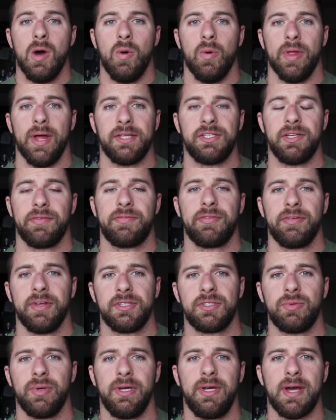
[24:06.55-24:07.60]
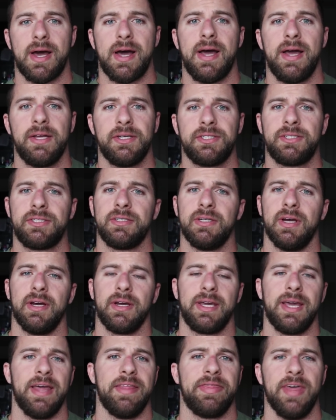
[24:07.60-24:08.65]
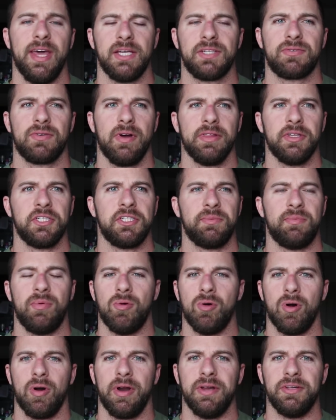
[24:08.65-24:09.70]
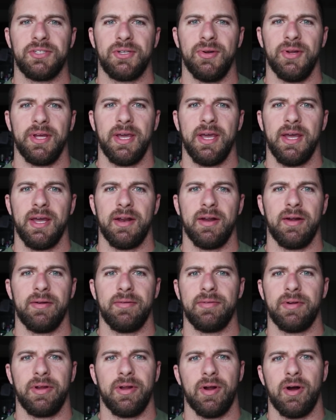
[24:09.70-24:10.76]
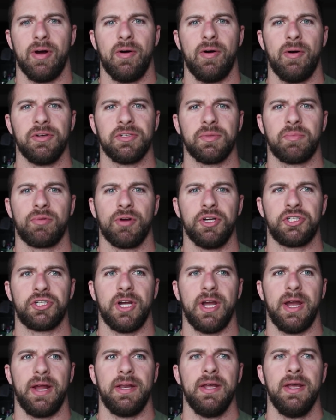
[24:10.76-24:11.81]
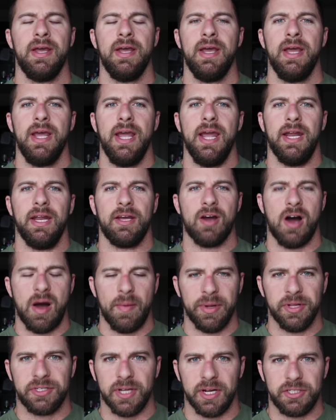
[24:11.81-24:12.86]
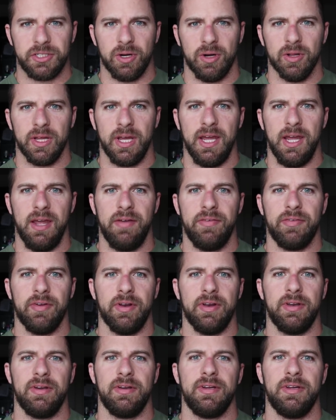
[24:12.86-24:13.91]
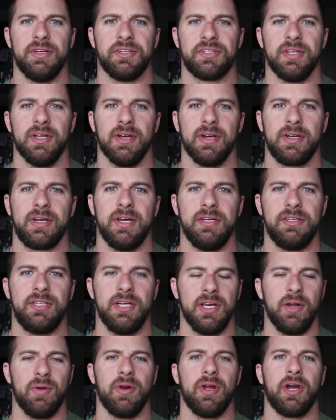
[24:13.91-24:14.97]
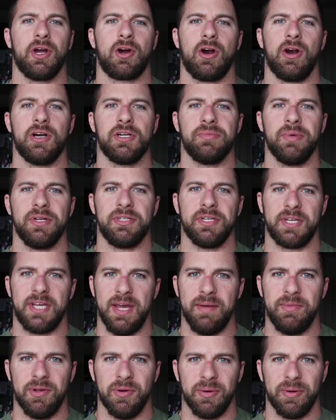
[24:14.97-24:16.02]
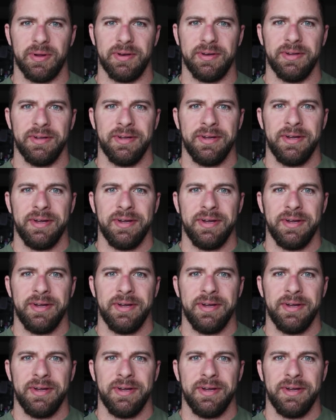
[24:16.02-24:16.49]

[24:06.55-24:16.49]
Well, that's it for this week, guys. Uh, again, thanks for all the support and tuning in. I, you know, I always appreciate any comments that y'all leave and just the continued encouragement to keep doing